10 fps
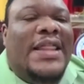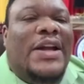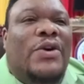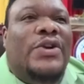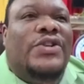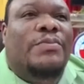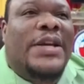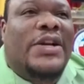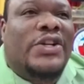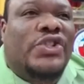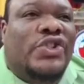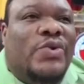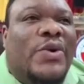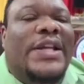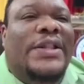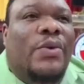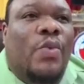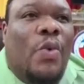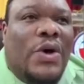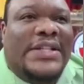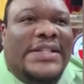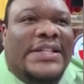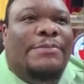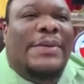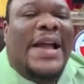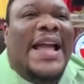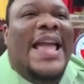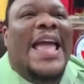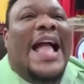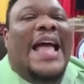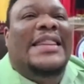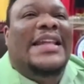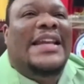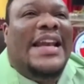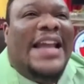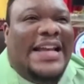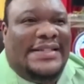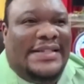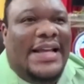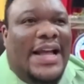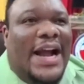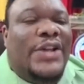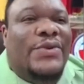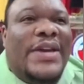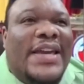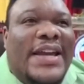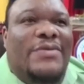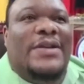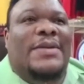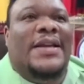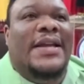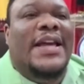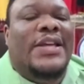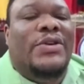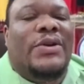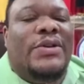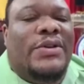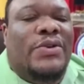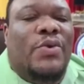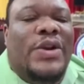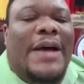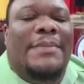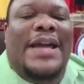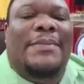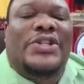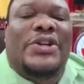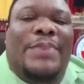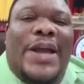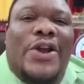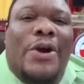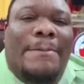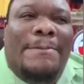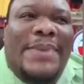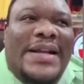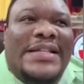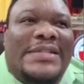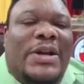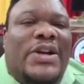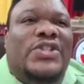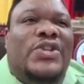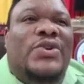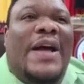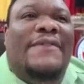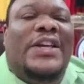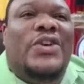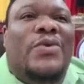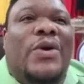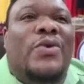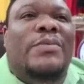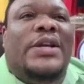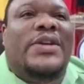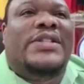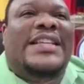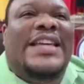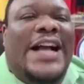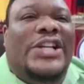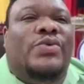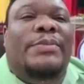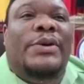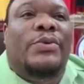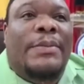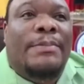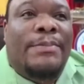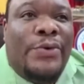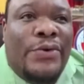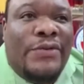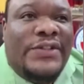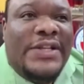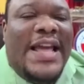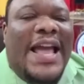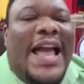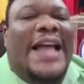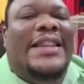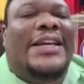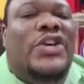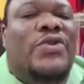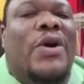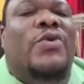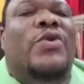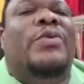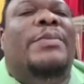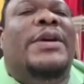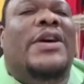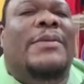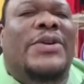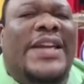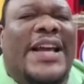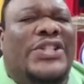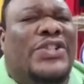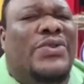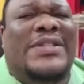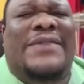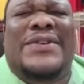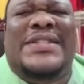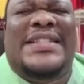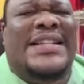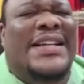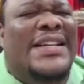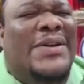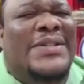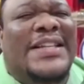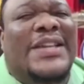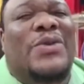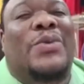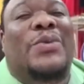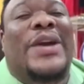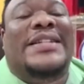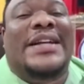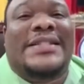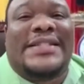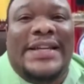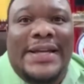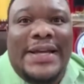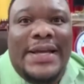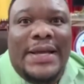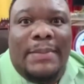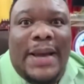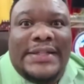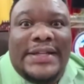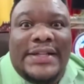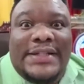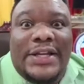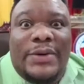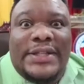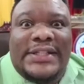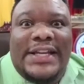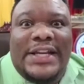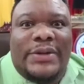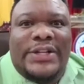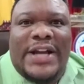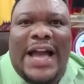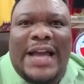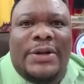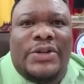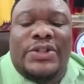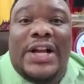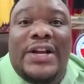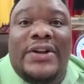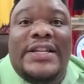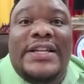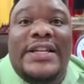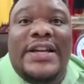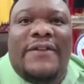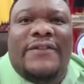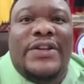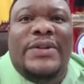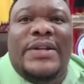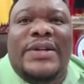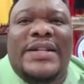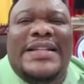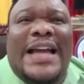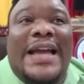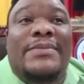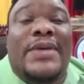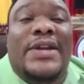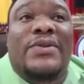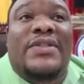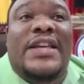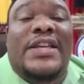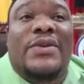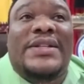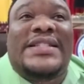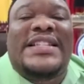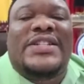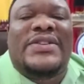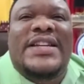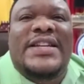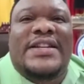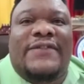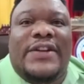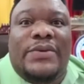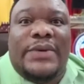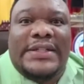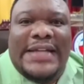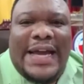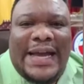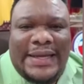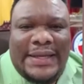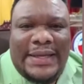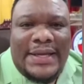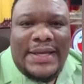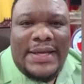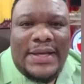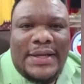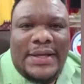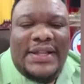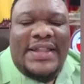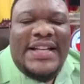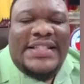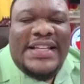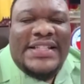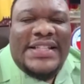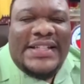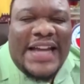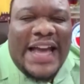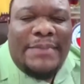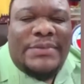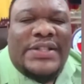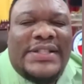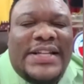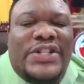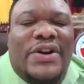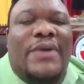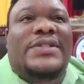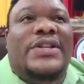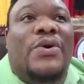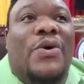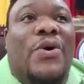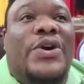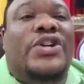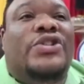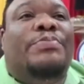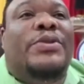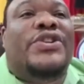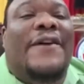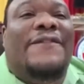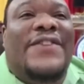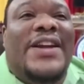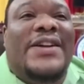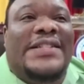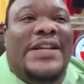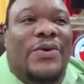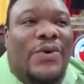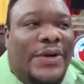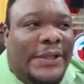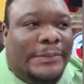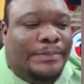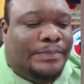They're going to be controlling the water supply and the light. Are you hearing me? You will not be able to pay your bills because you don't have the QR code, because cash will be removed and the QR code will become your cash. Those of you sitting down saying you will wait and see, may I tell you, so you will see it with your eye, but you shall not eat thereof, because at the time then you think you will see to eat of it, you will die. This is the time to set your house in order, to put your affairs in order.